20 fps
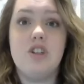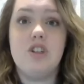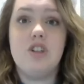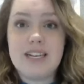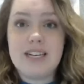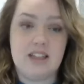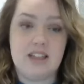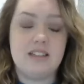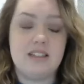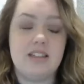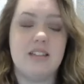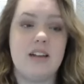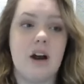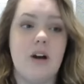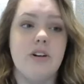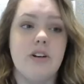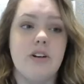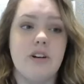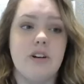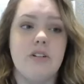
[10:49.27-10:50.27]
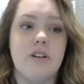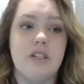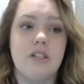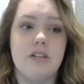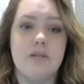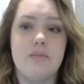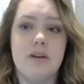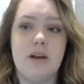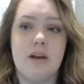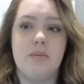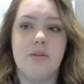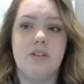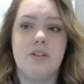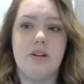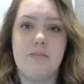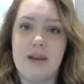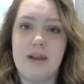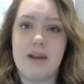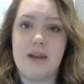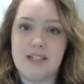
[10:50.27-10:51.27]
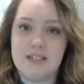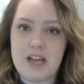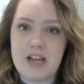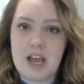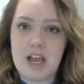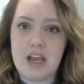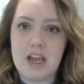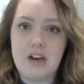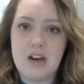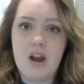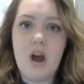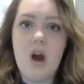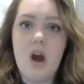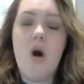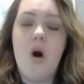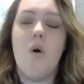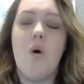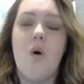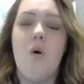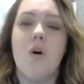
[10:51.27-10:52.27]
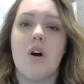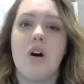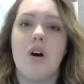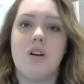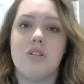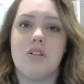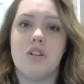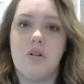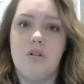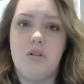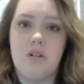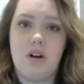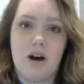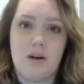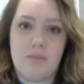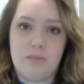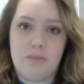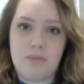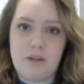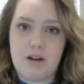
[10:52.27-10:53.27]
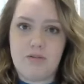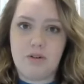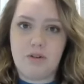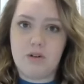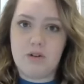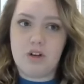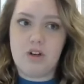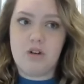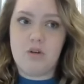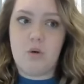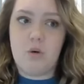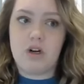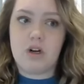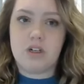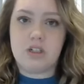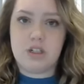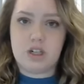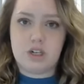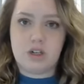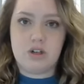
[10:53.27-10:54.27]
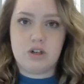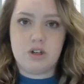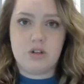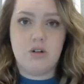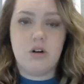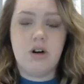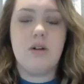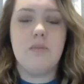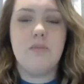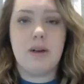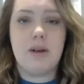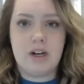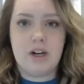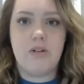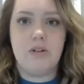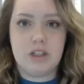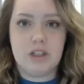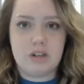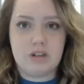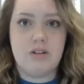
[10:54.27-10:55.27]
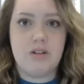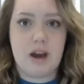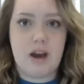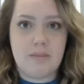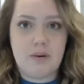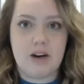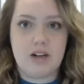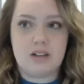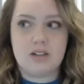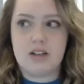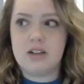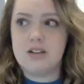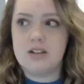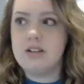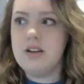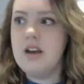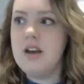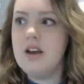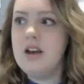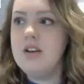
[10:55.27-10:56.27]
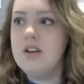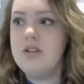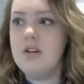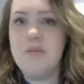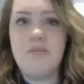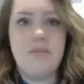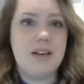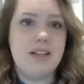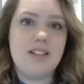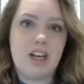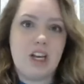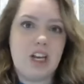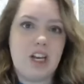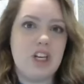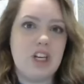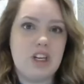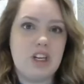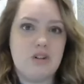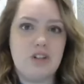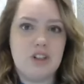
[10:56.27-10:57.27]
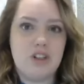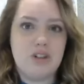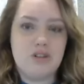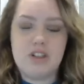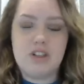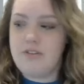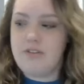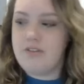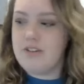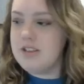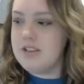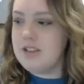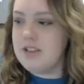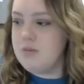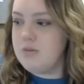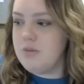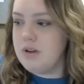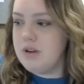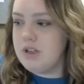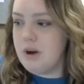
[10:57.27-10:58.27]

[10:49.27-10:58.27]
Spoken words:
it consistently. This is how you're going to be able to maintain or also up level your sender score, by going through that process. So it makes like a huge, huge difference as well